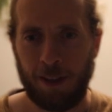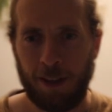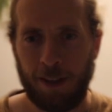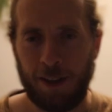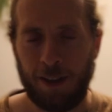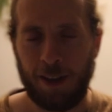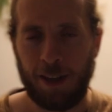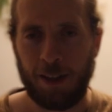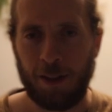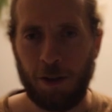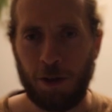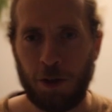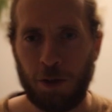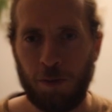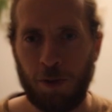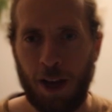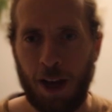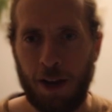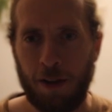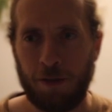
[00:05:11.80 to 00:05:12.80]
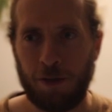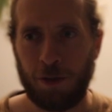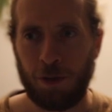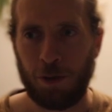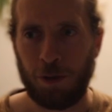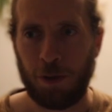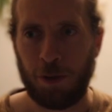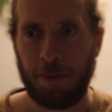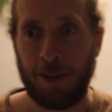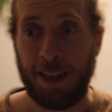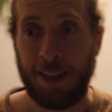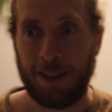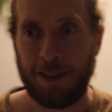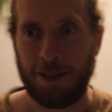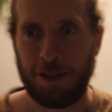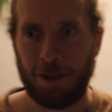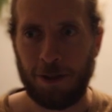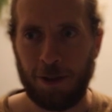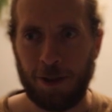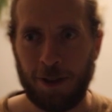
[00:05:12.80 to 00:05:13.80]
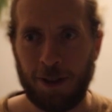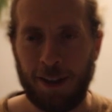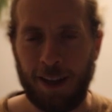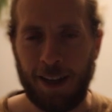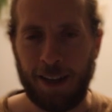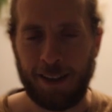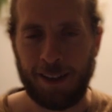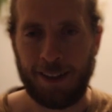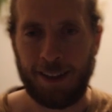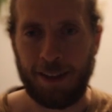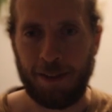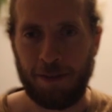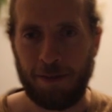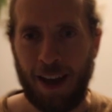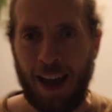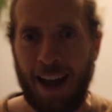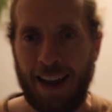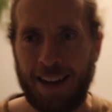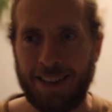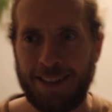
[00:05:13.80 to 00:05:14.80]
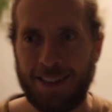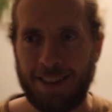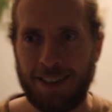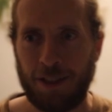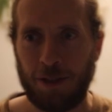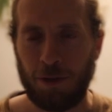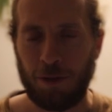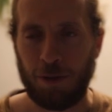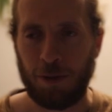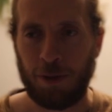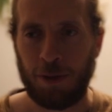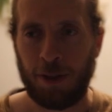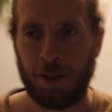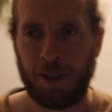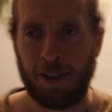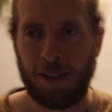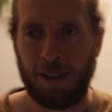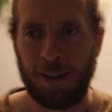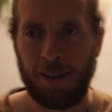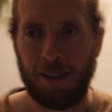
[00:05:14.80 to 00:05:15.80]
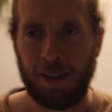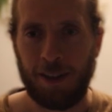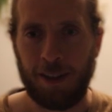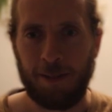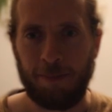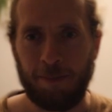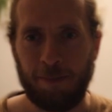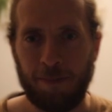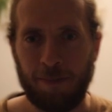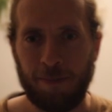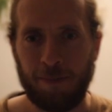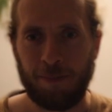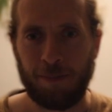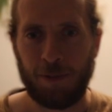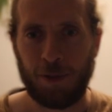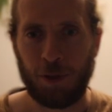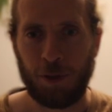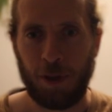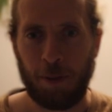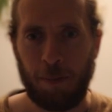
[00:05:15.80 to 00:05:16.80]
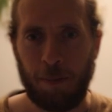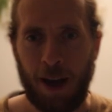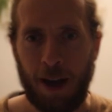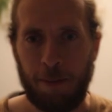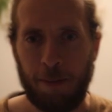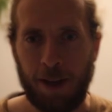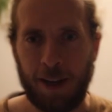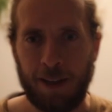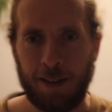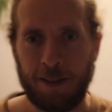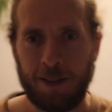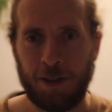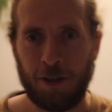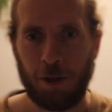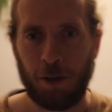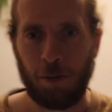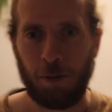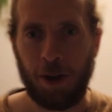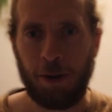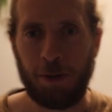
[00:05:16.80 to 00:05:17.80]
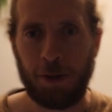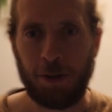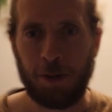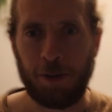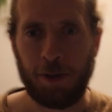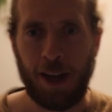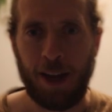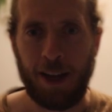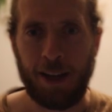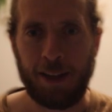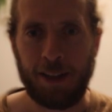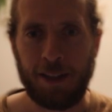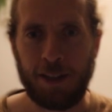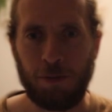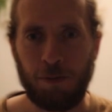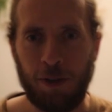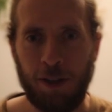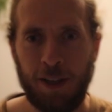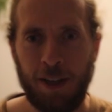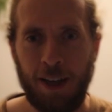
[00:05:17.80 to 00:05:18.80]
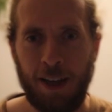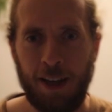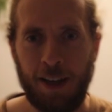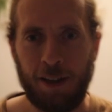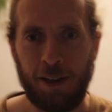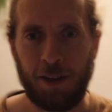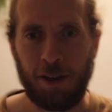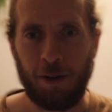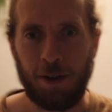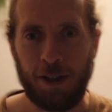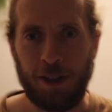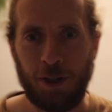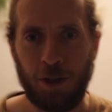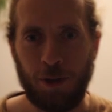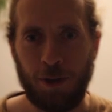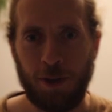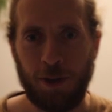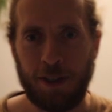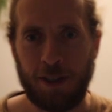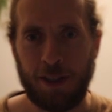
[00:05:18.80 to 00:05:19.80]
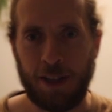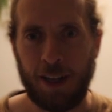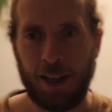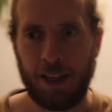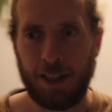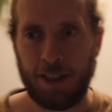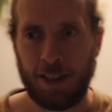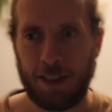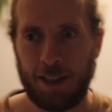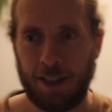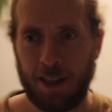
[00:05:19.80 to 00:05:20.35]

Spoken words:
and those we have to insert and give access to the pipeline. So the way we do that is we go into settings,